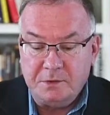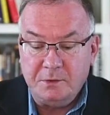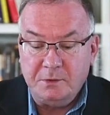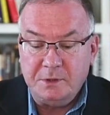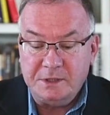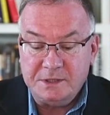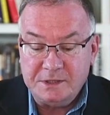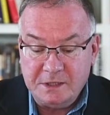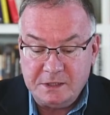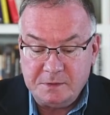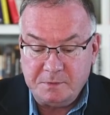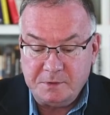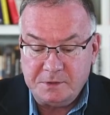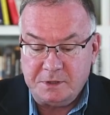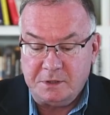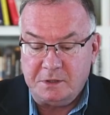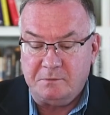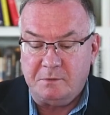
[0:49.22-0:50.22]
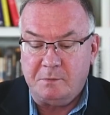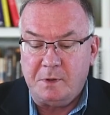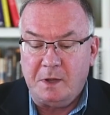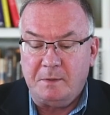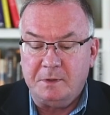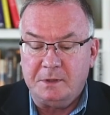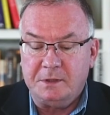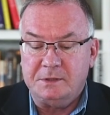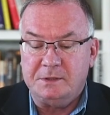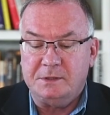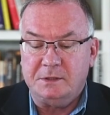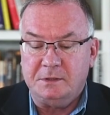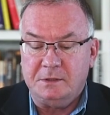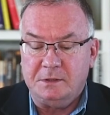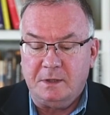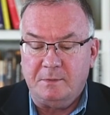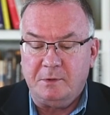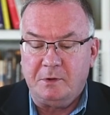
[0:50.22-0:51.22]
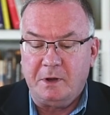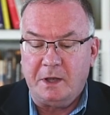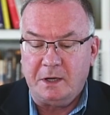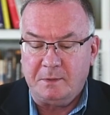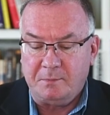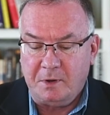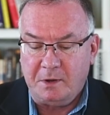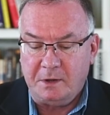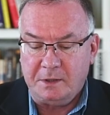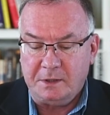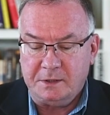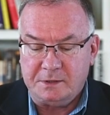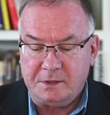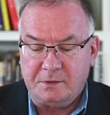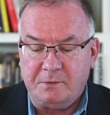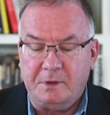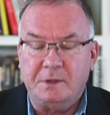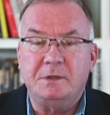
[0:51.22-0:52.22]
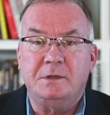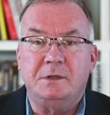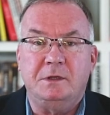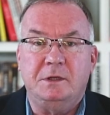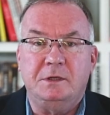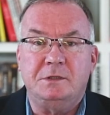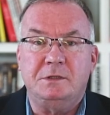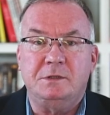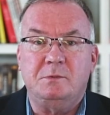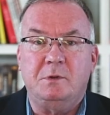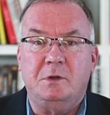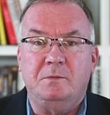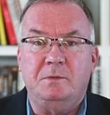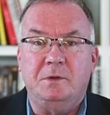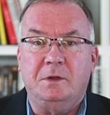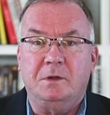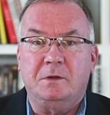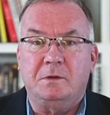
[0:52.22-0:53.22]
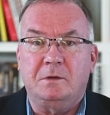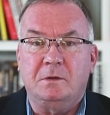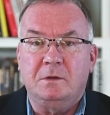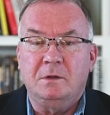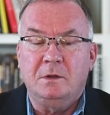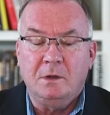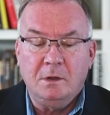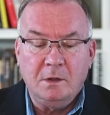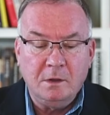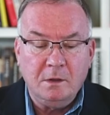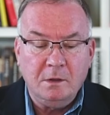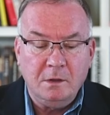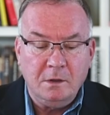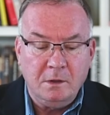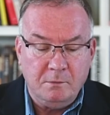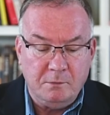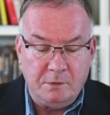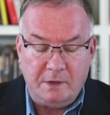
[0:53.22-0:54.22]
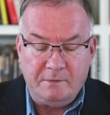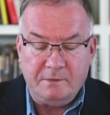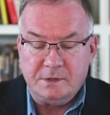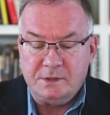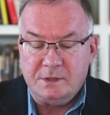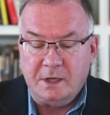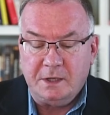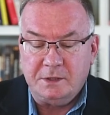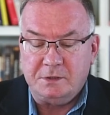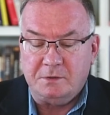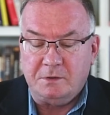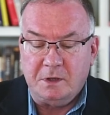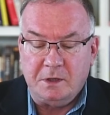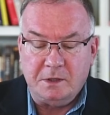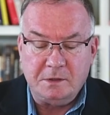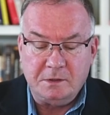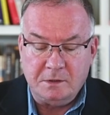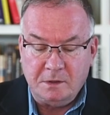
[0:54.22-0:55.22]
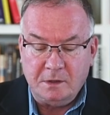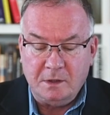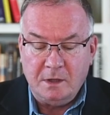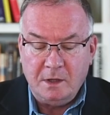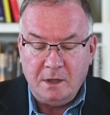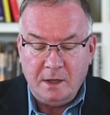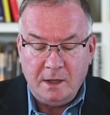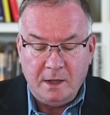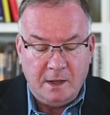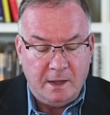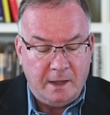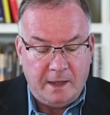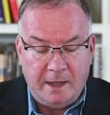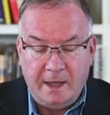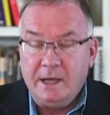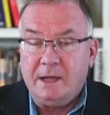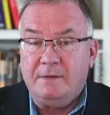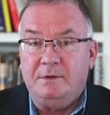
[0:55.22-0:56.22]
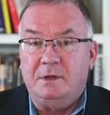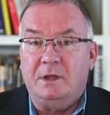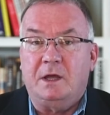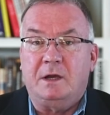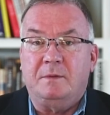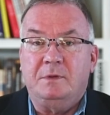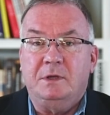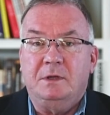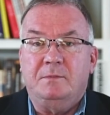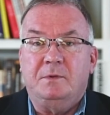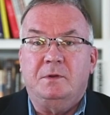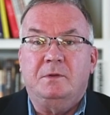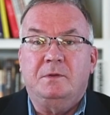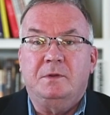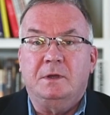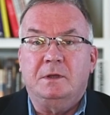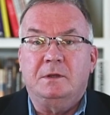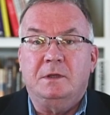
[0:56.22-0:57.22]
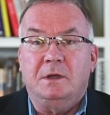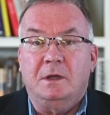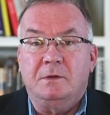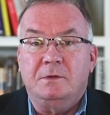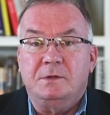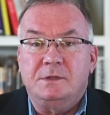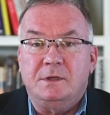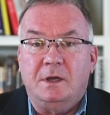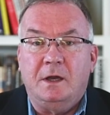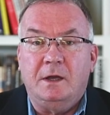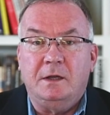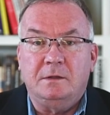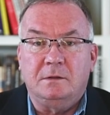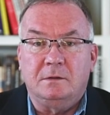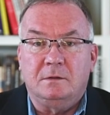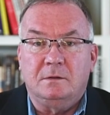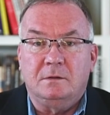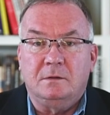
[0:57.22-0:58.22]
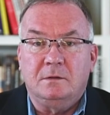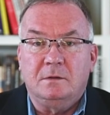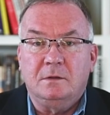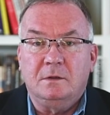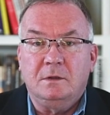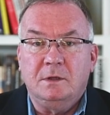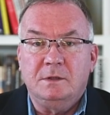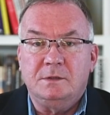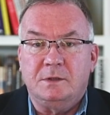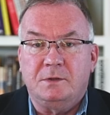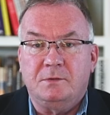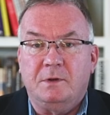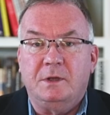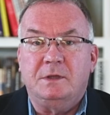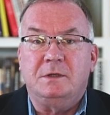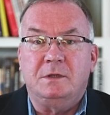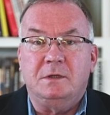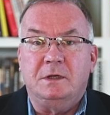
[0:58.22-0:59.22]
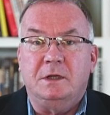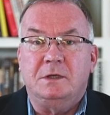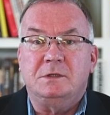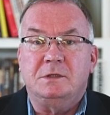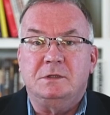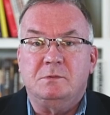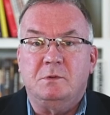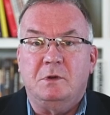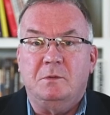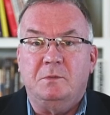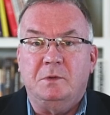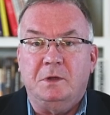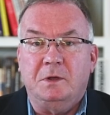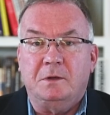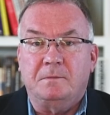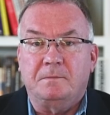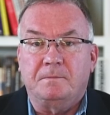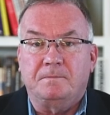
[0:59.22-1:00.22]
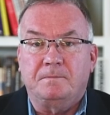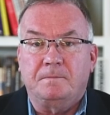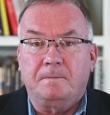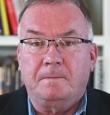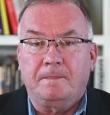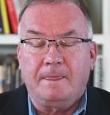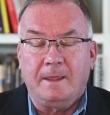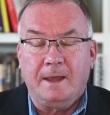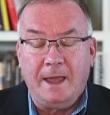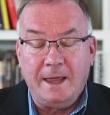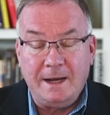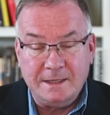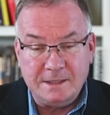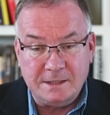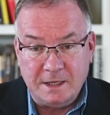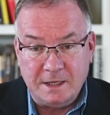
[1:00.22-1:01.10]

thirty-six percent of Republicans see the Democratic Party as a threat to the nation's well-being. Whatever side you're on, a heck of a lot of people think the other side is a threat to the nation's well-being. And it's